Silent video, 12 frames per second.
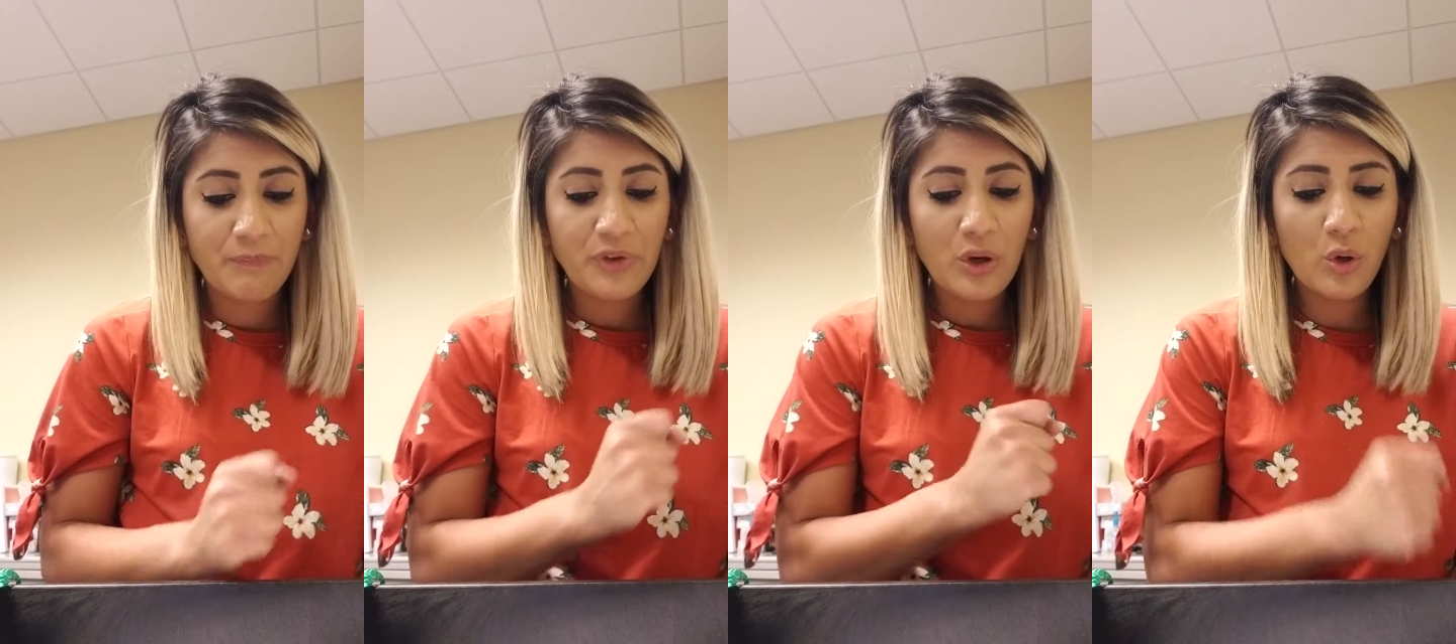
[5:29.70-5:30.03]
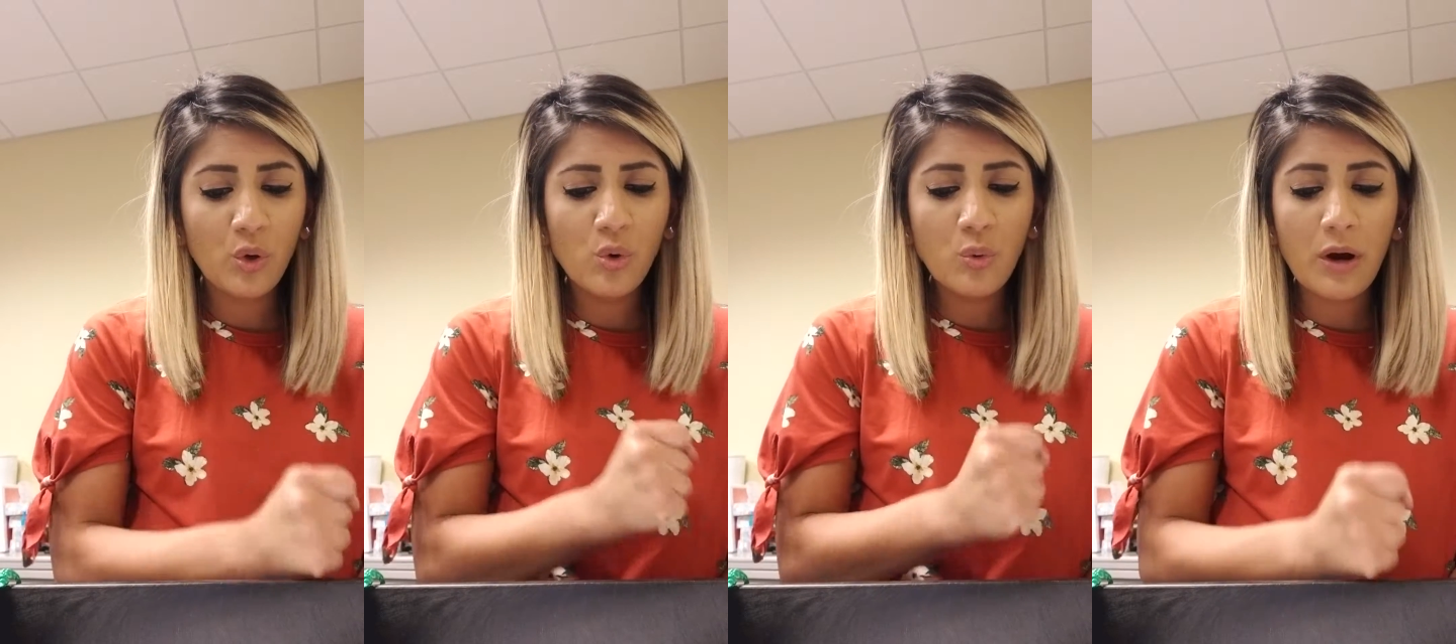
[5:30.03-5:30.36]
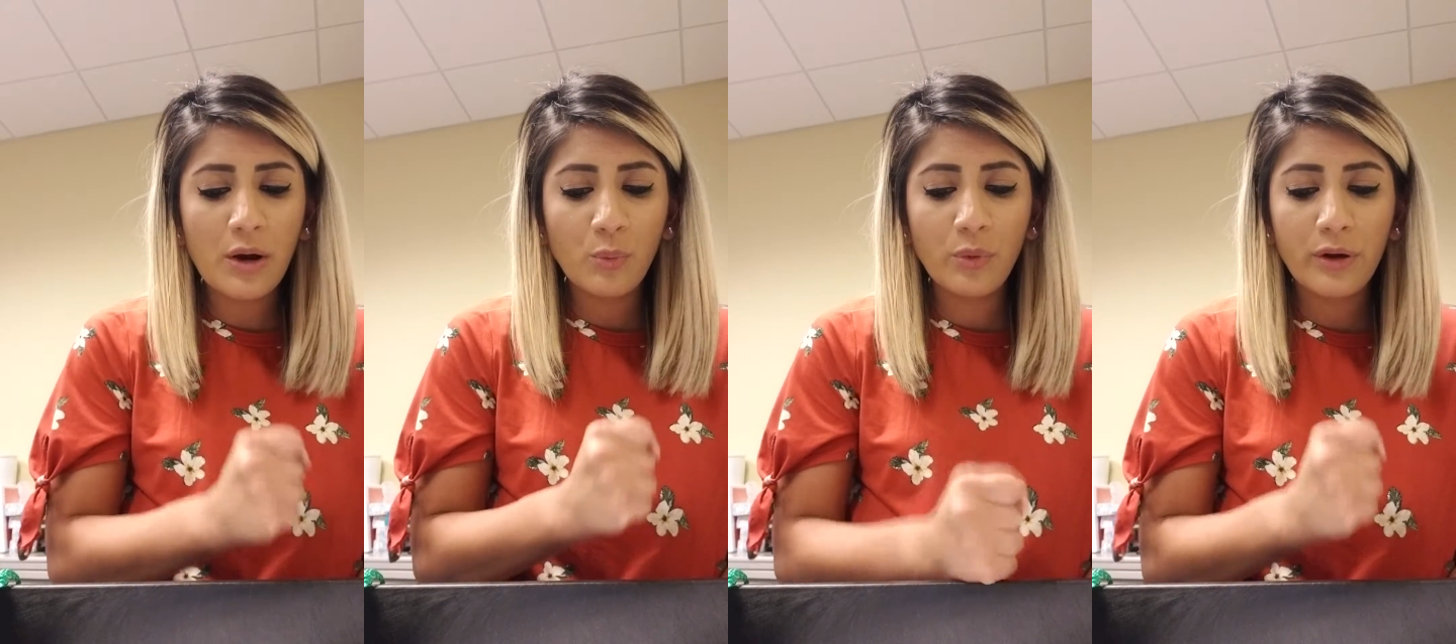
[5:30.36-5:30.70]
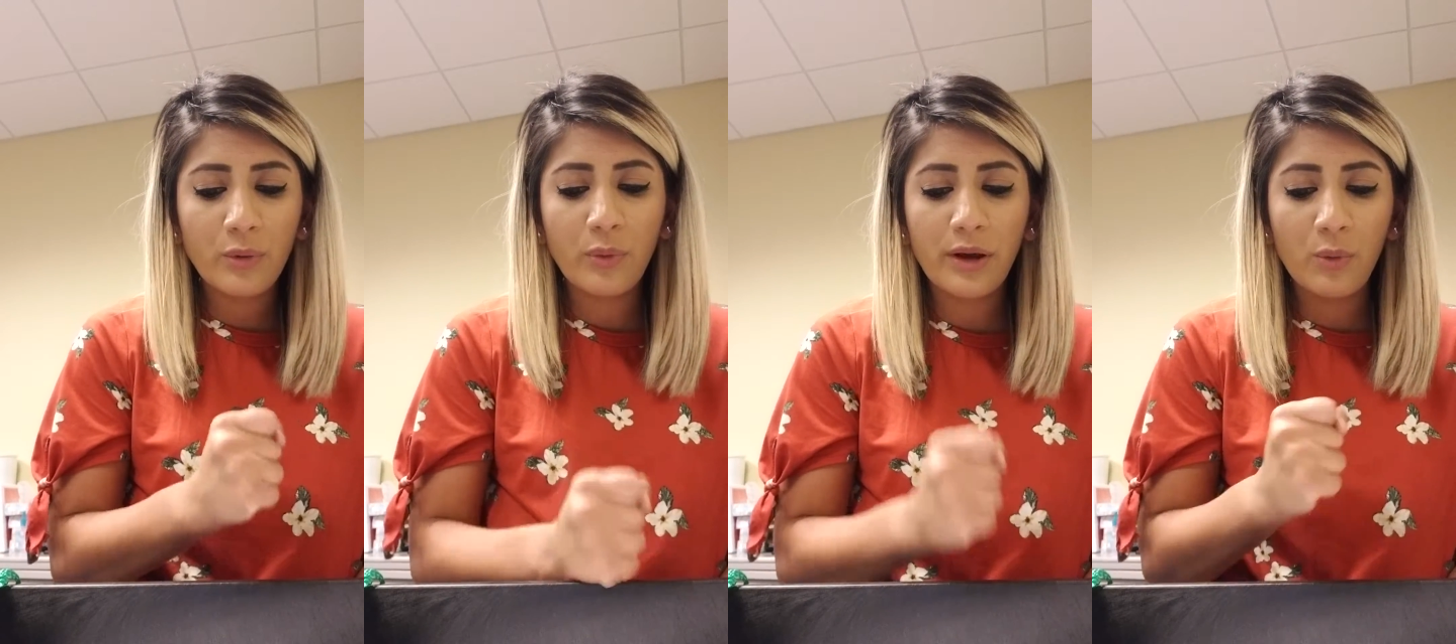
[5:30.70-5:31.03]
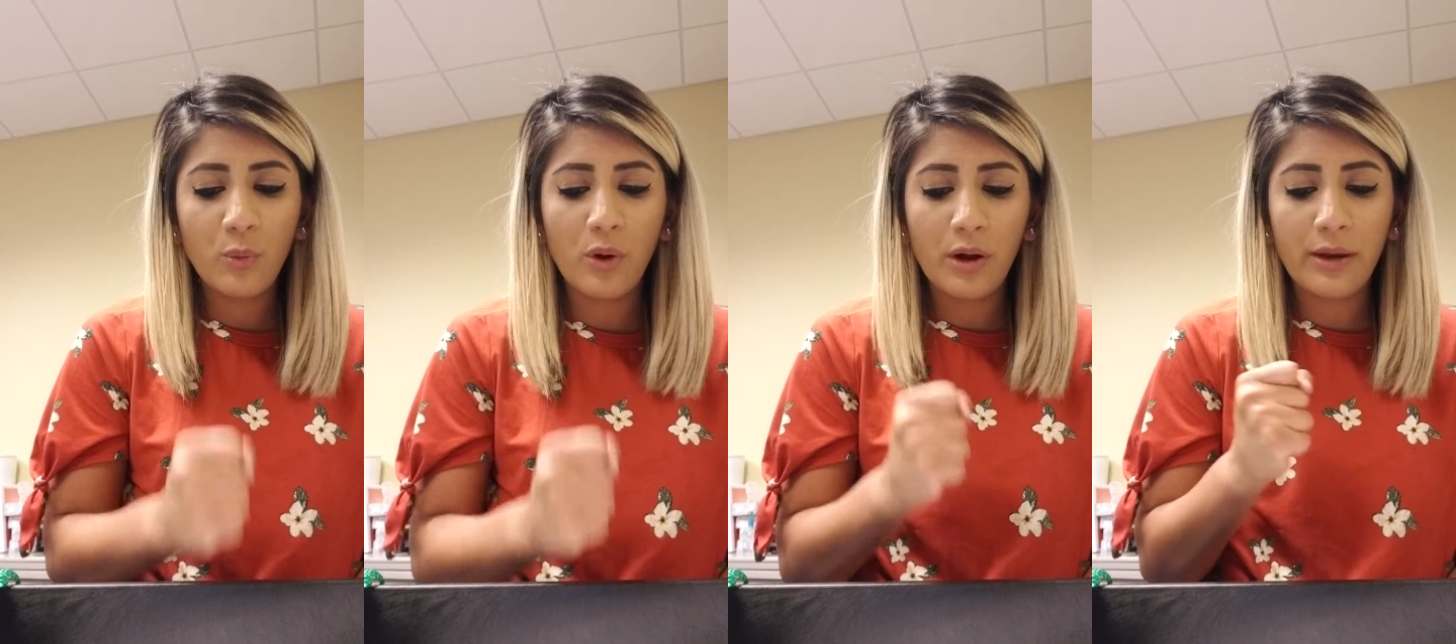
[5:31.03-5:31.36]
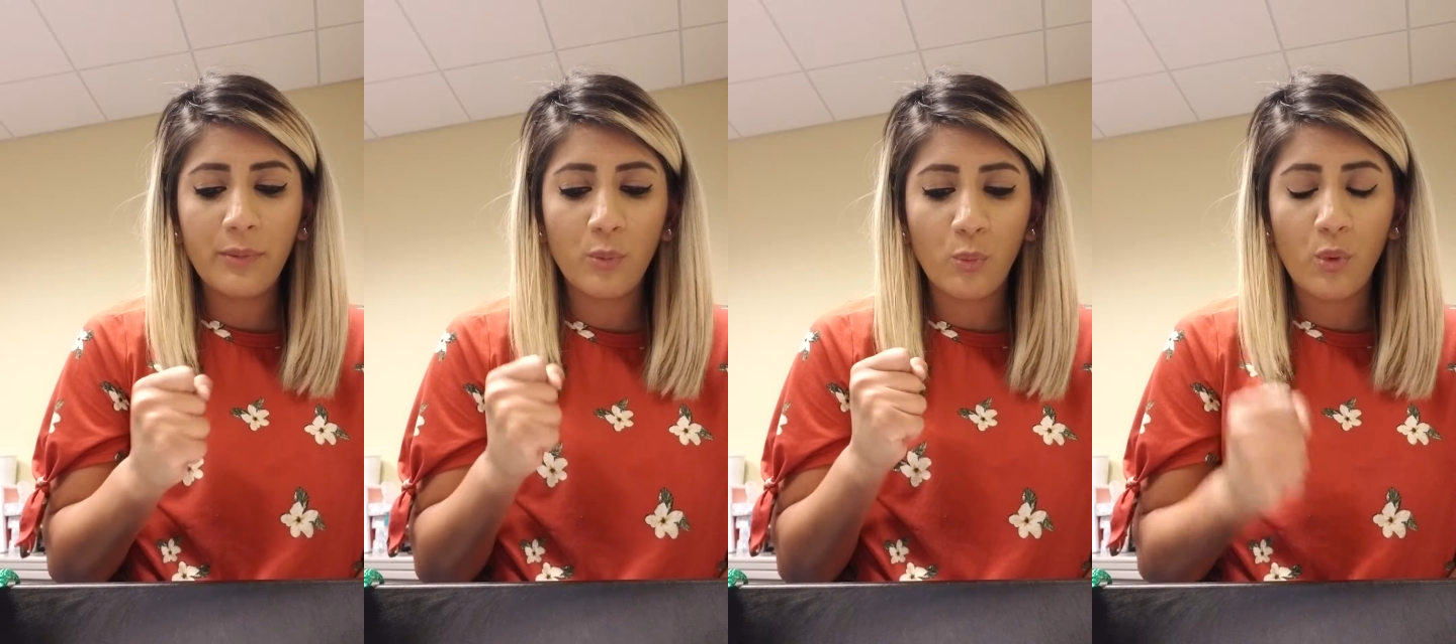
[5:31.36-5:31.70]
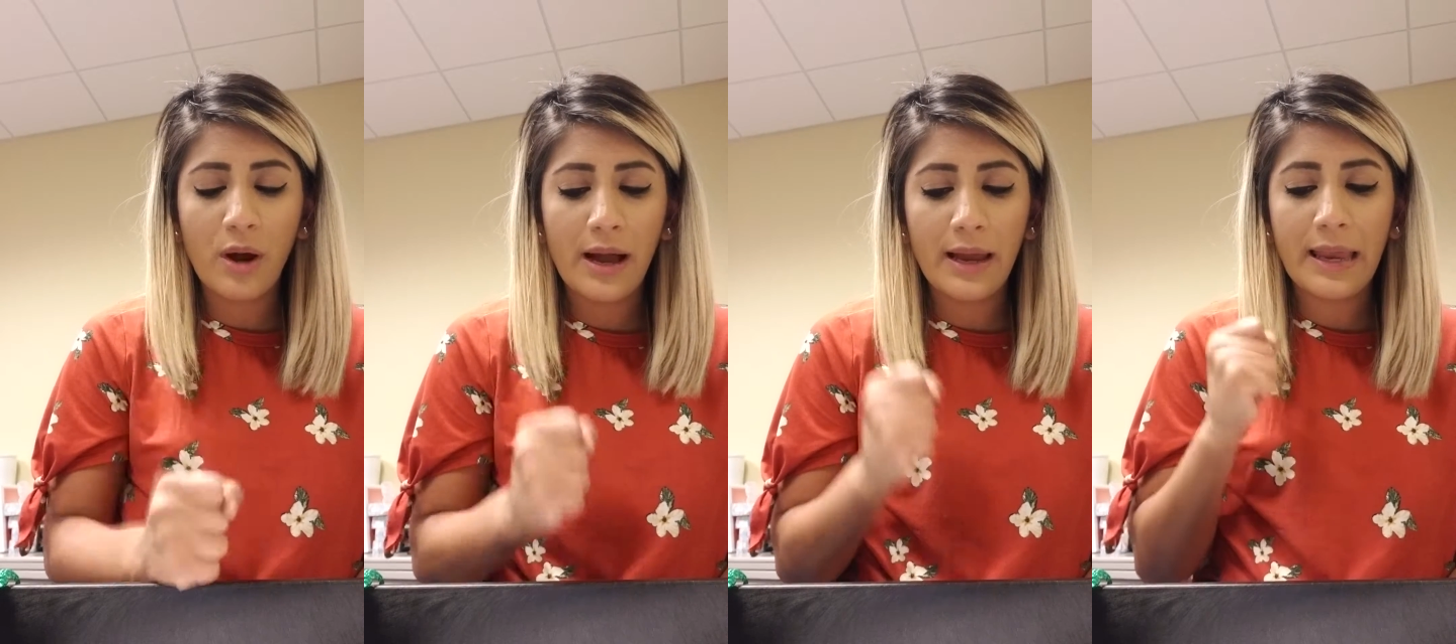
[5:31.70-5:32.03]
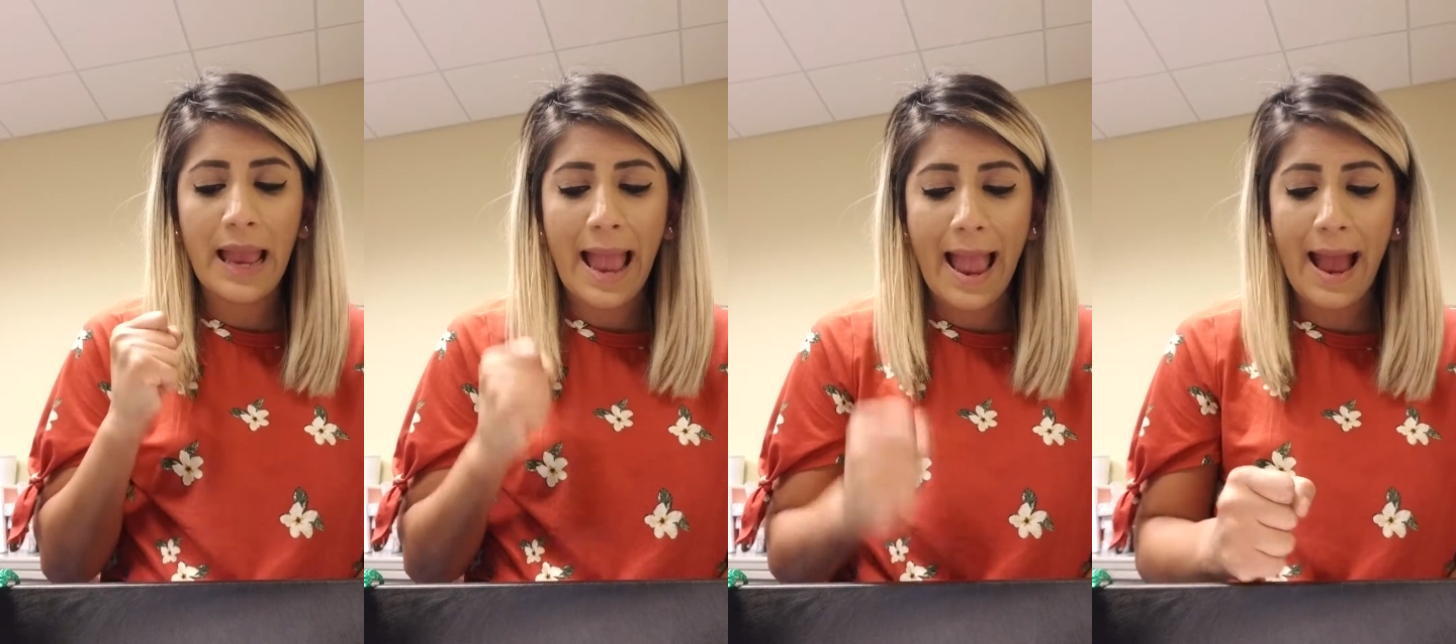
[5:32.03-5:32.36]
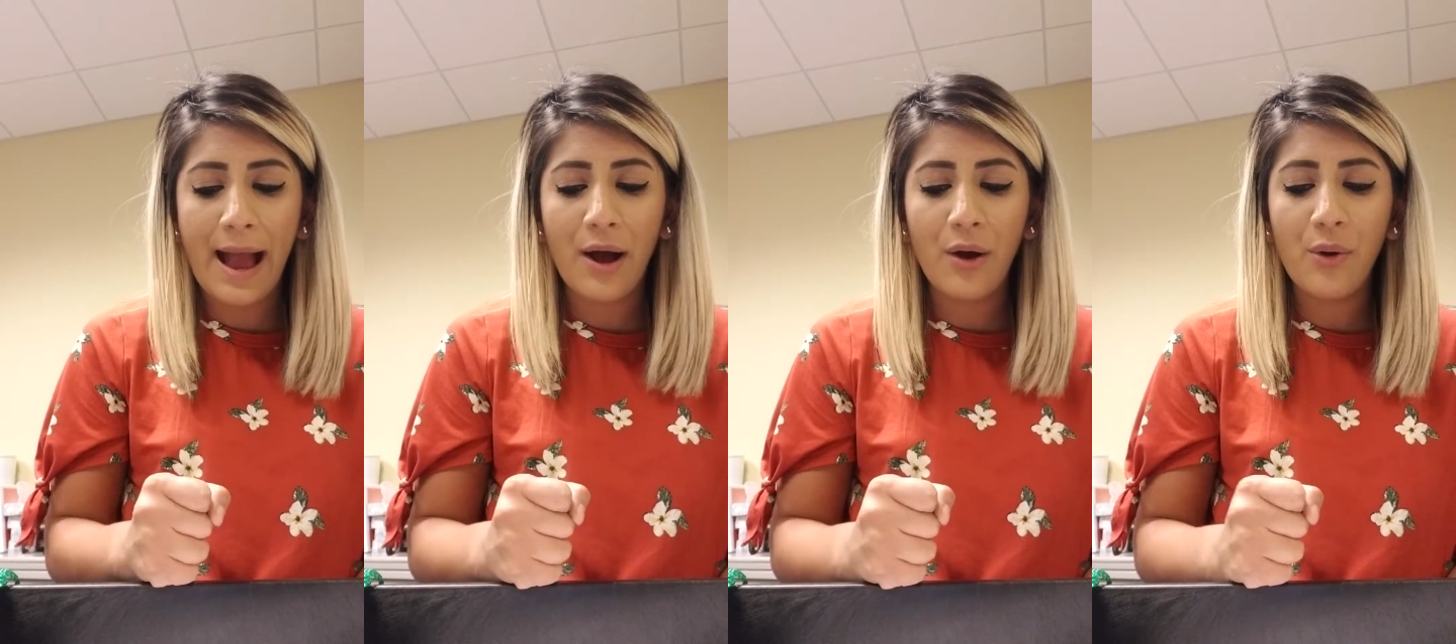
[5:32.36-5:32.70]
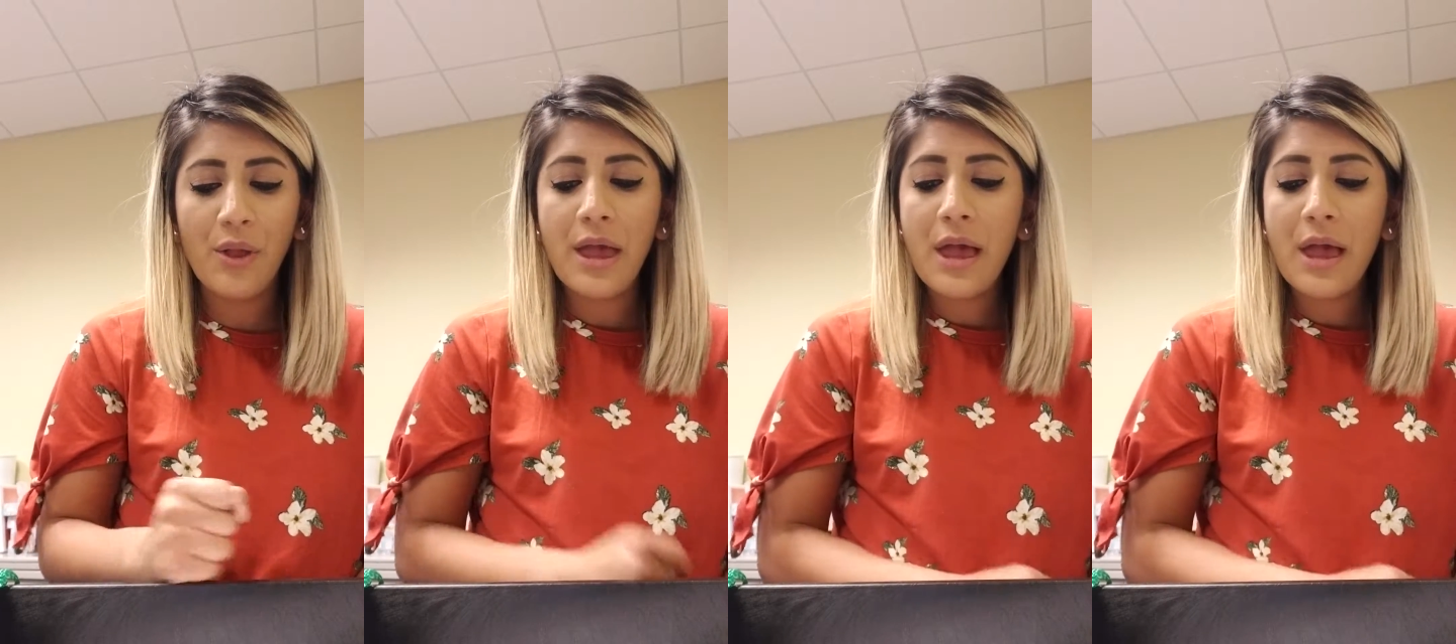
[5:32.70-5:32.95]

Who, what, where, when, what, why, how.